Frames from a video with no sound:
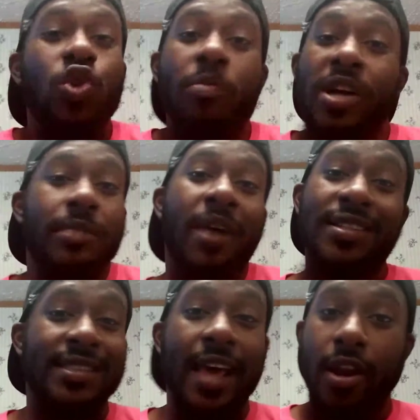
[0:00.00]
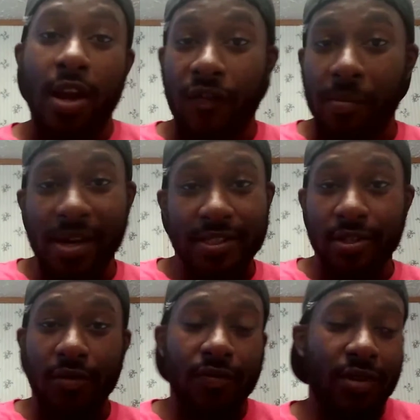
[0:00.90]
know too much about standing up for
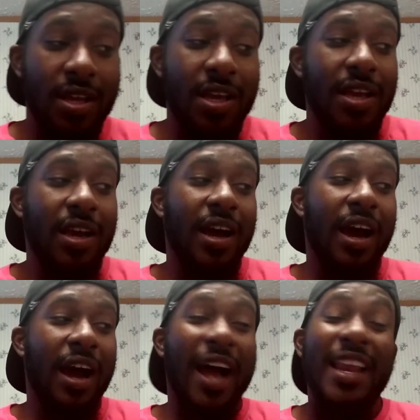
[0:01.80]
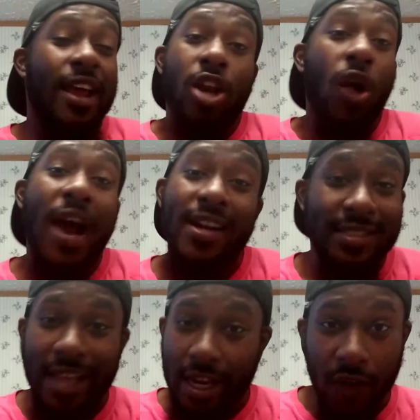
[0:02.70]
myself. I didn't know how
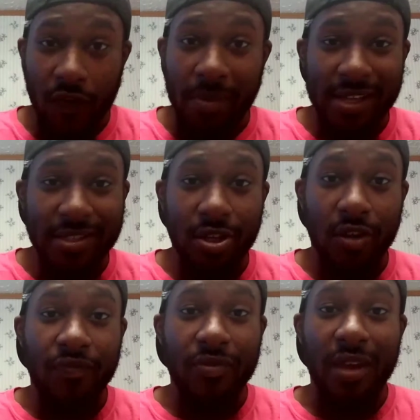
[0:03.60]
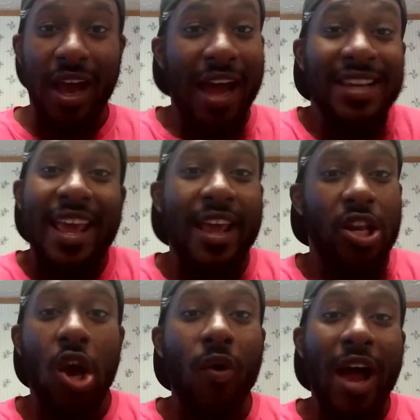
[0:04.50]
to stand up for myself. I
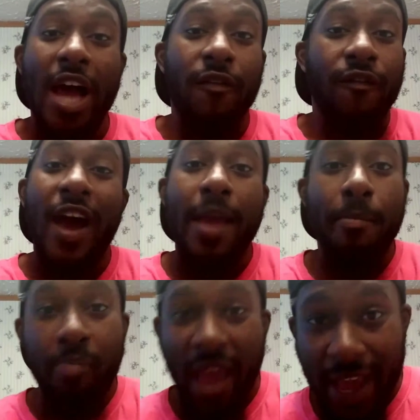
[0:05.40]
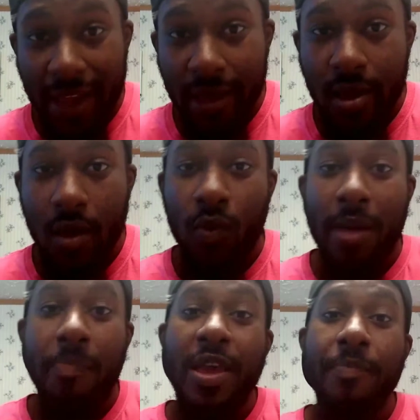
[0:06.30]
didn't know how to fight back
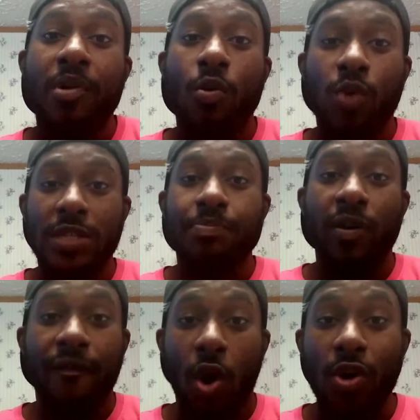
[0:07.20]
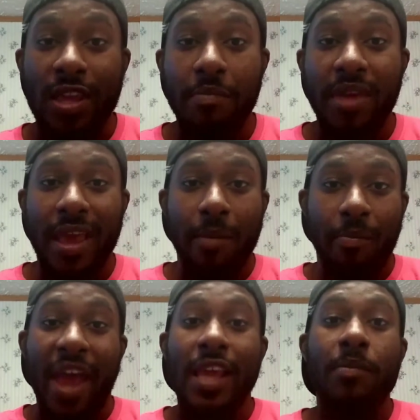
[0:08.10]
when people was provoking me
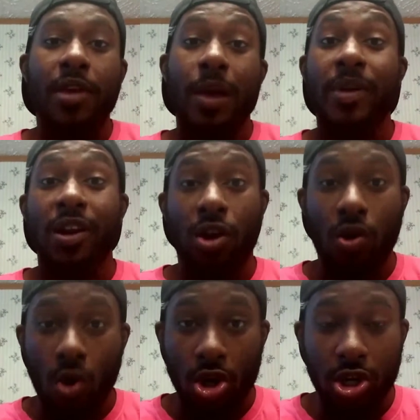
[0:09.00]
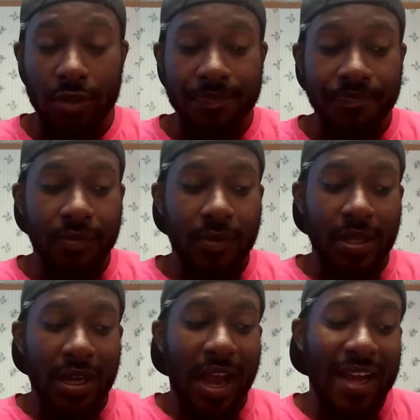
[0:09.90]
and backing me up in a corner.
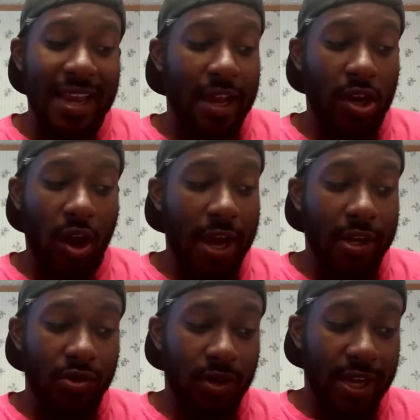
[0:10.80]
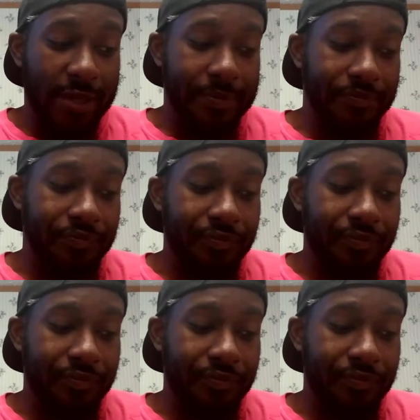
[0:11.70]
I didn't know how to do that.